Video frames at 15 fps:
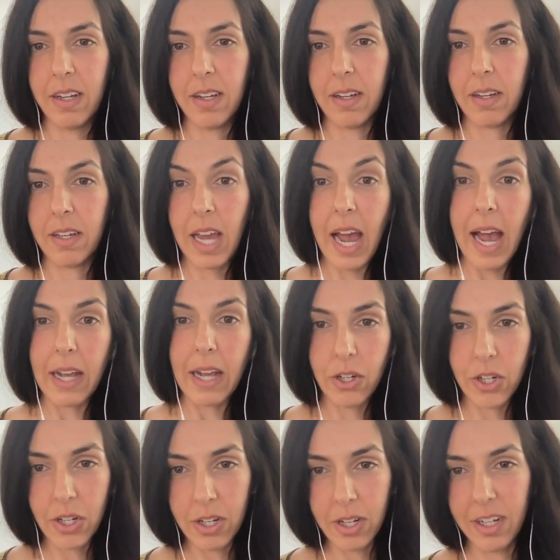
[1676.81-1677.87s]

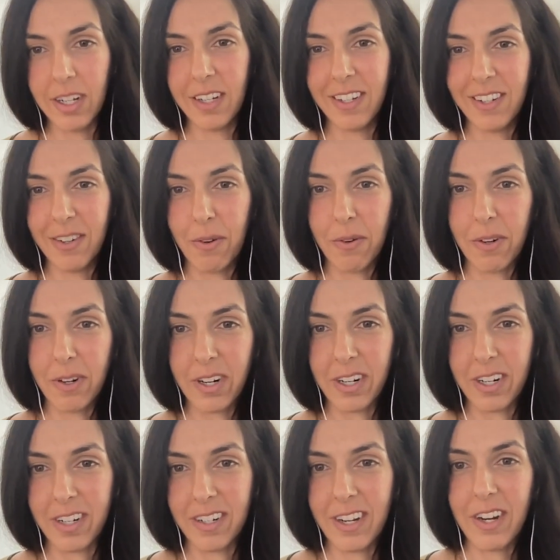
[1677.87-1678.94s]
Cash,
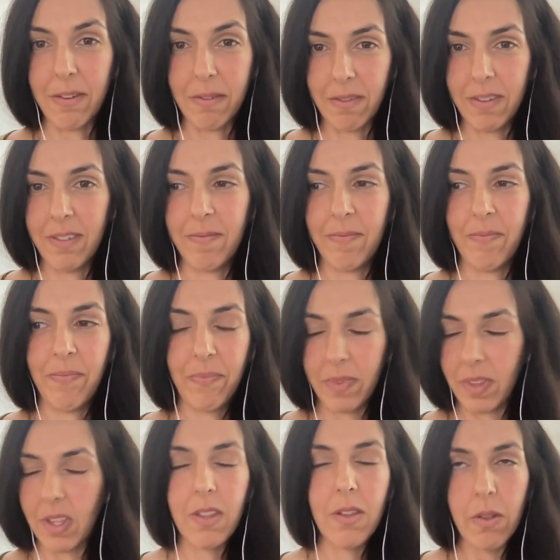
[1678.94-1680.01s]
or you know,
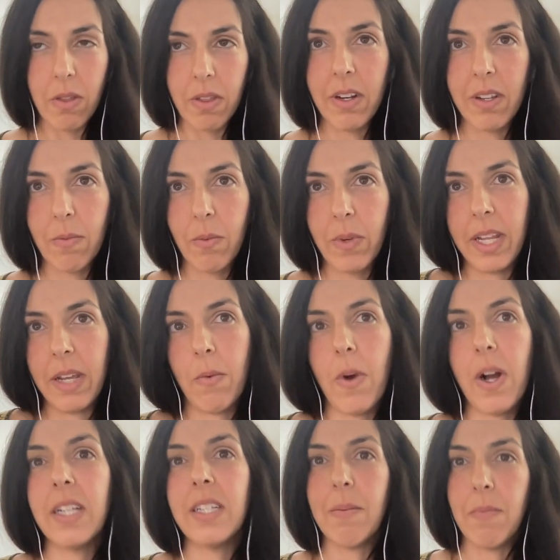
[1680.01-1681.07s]
the, the, when they
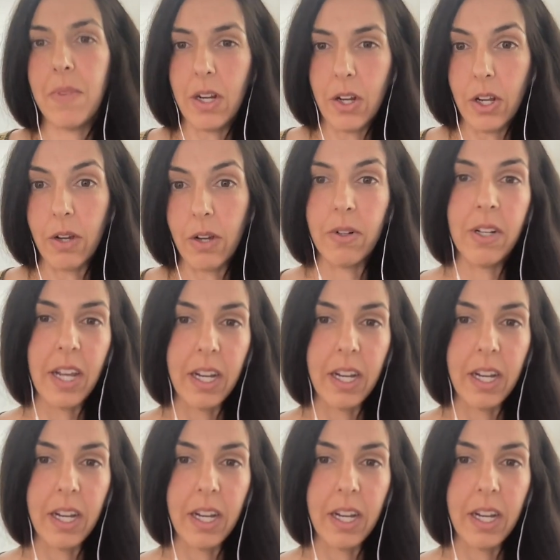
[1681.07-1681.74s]
want something new, or like